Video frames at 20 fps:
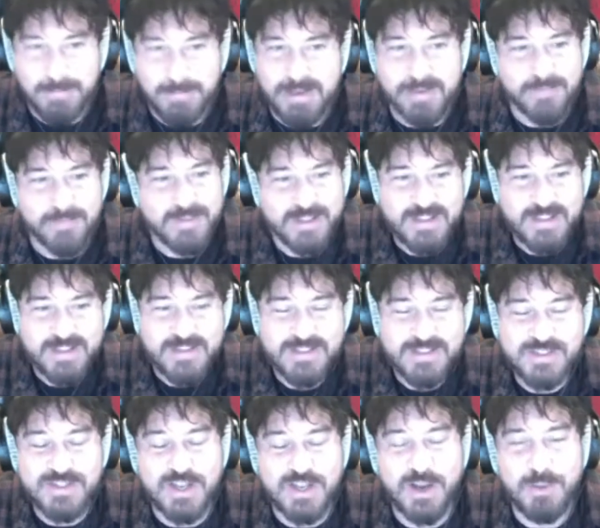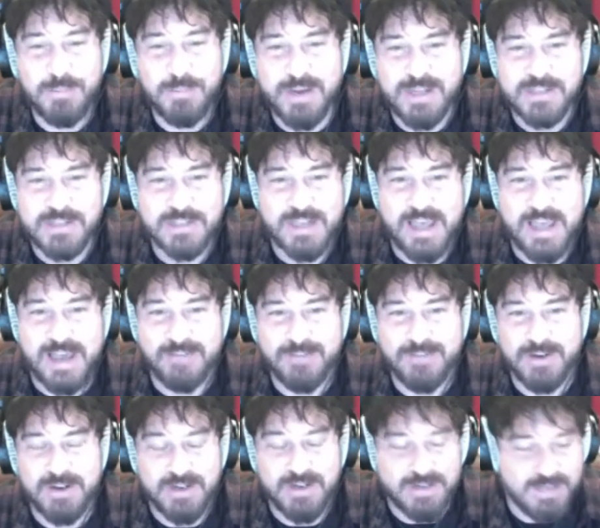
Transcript: I mean, so much laughter.